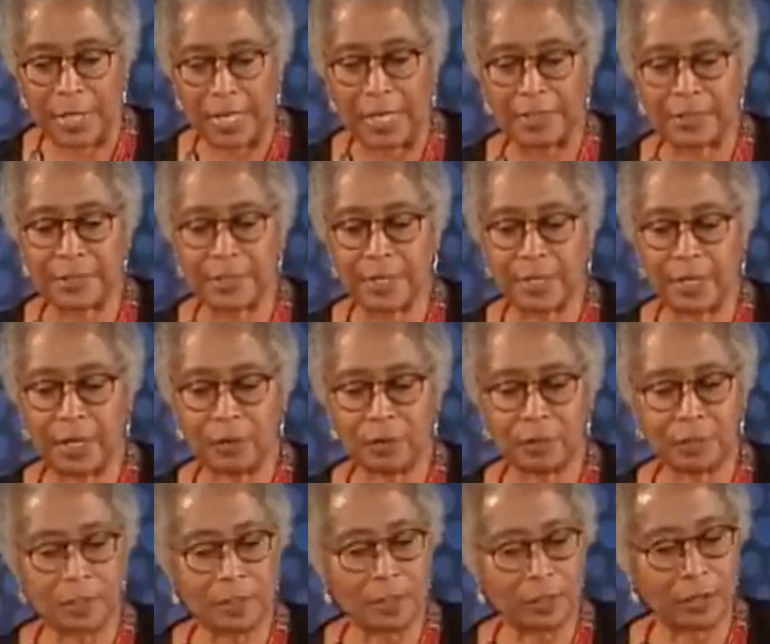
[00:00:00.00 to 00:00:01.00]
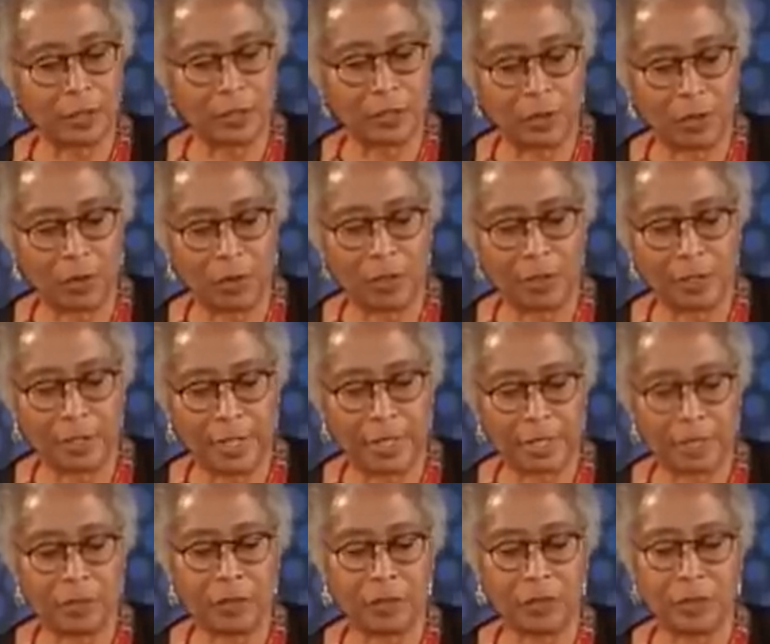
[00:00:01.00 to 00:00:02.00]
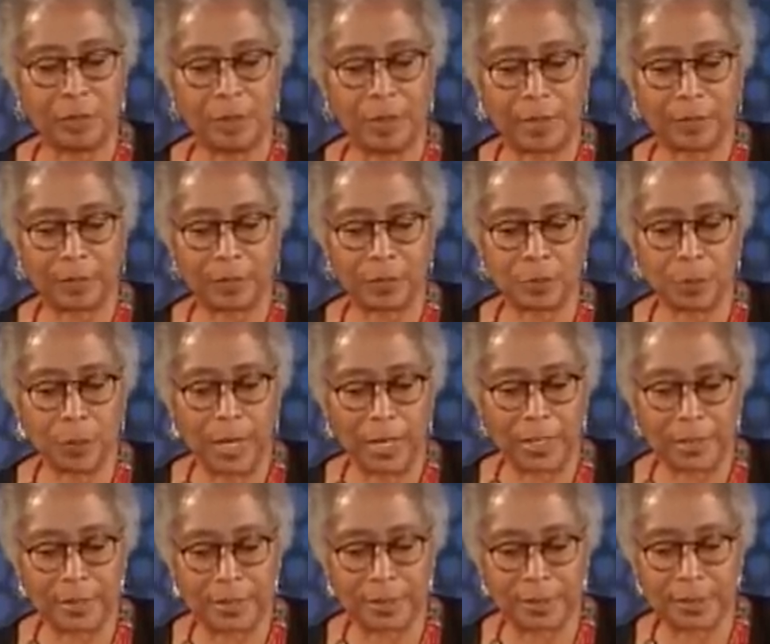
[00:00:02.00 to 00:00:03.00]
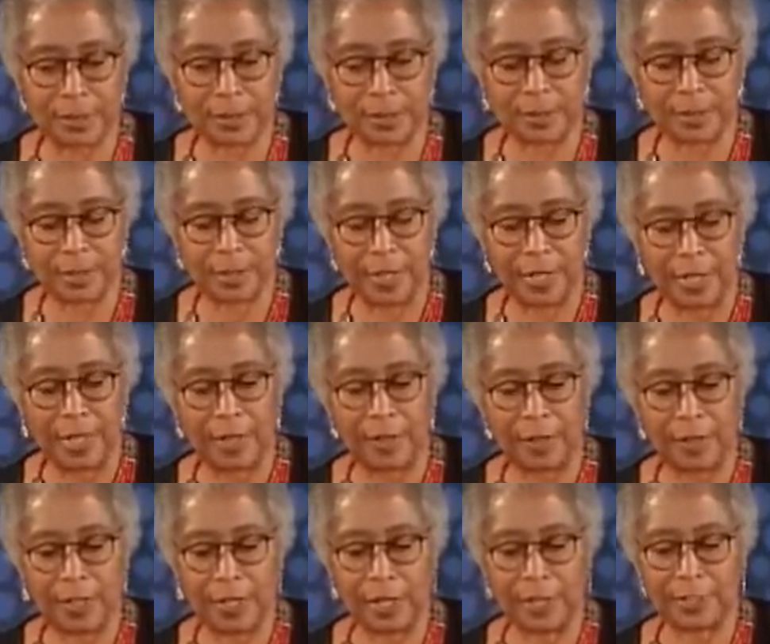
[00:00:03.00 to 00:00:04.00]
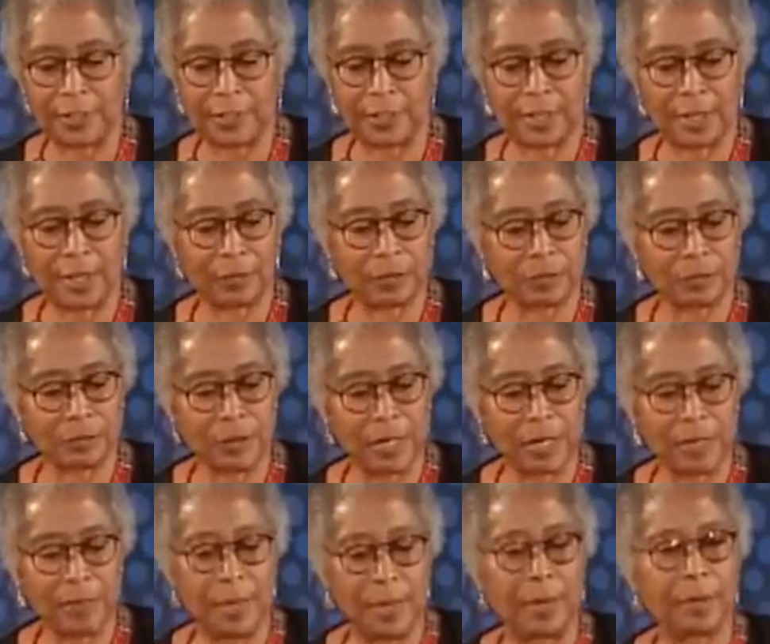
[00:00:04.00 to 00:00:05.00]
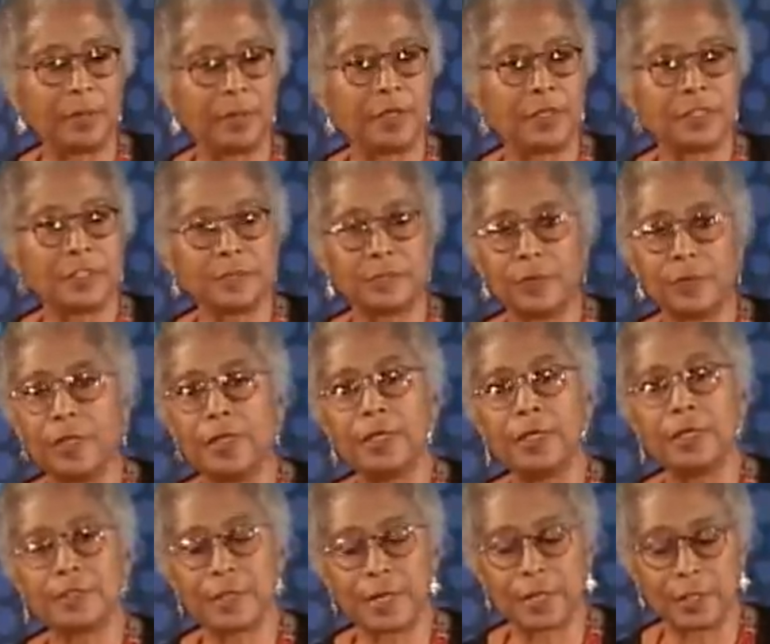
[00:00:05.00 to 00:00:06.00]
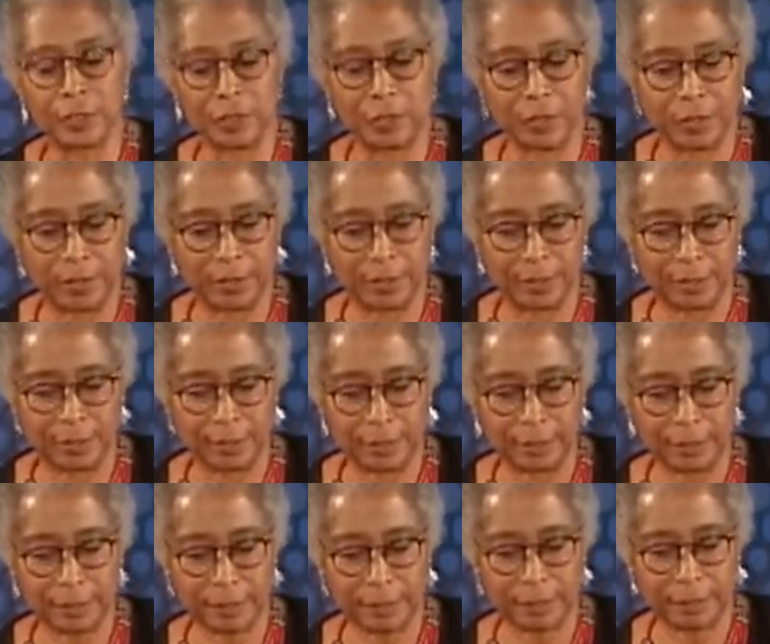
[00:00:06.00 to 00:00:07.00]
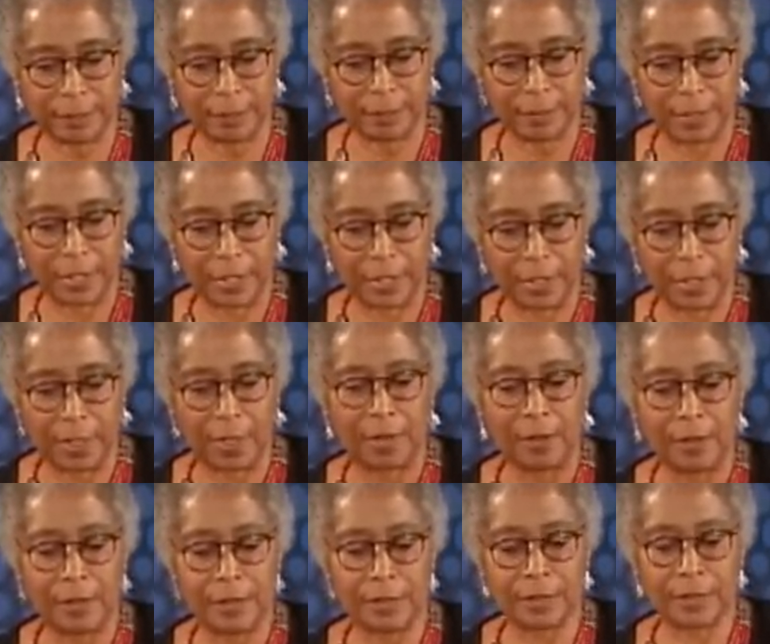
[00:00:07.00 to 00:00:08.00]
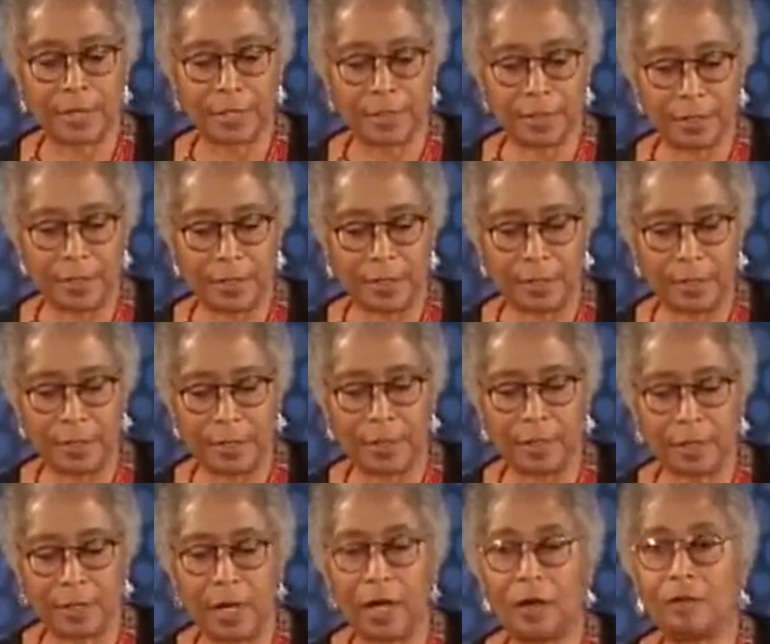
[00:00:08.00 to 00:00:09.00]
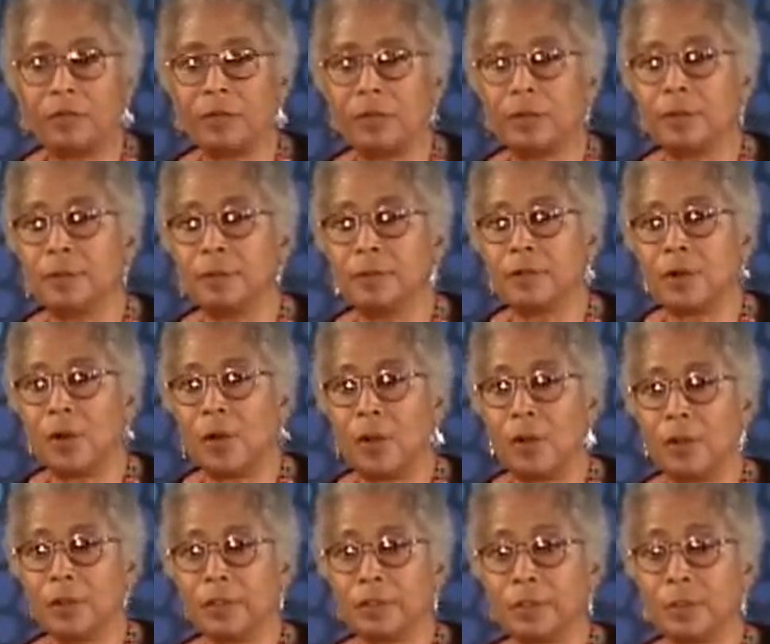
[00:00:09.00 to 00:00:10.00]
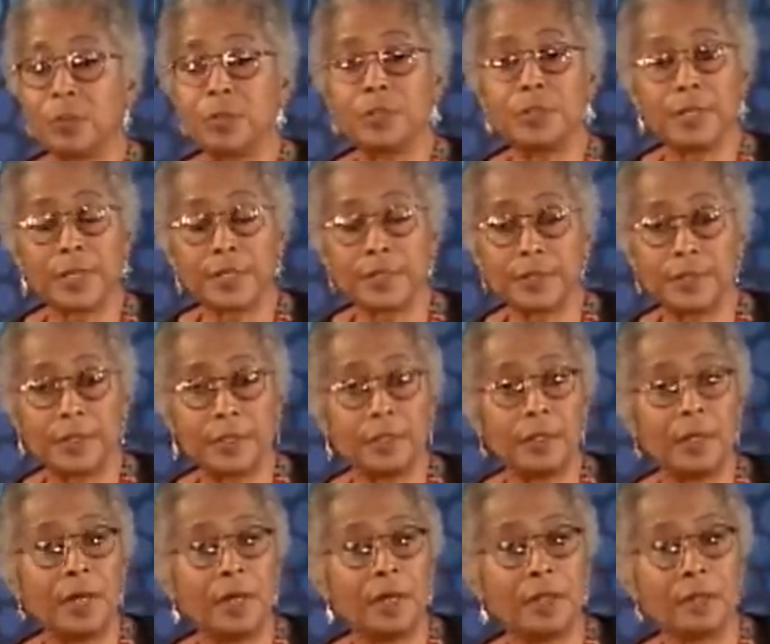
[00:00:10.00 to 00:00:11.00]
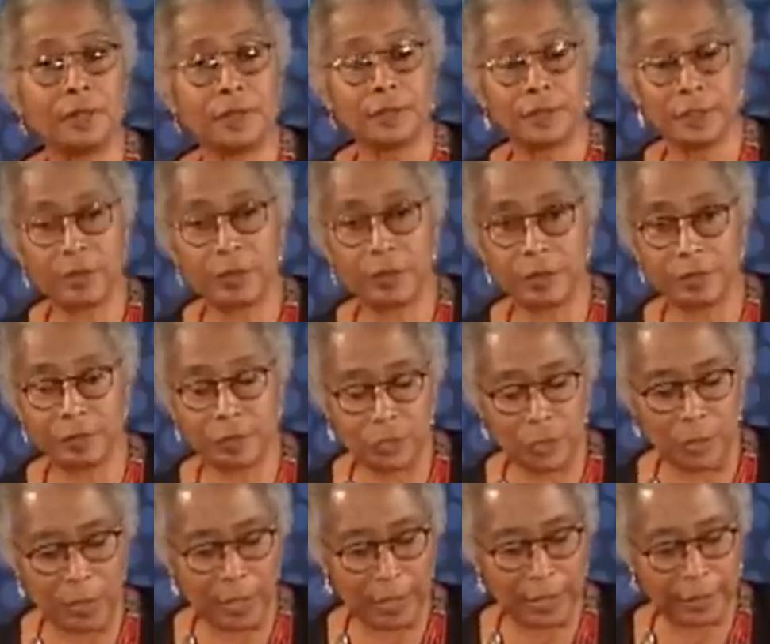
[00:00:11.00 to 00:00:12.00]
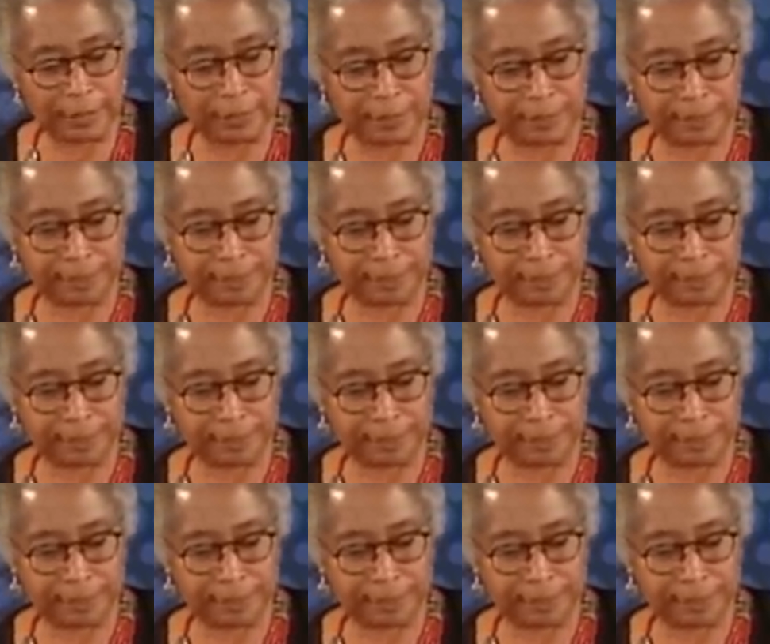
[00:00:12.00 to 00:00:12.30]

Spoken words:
I set out to learn all that I could about this practice, and then I set out to write about it as fully as I could. This I did in a novel called Possessing the Secret of Joy.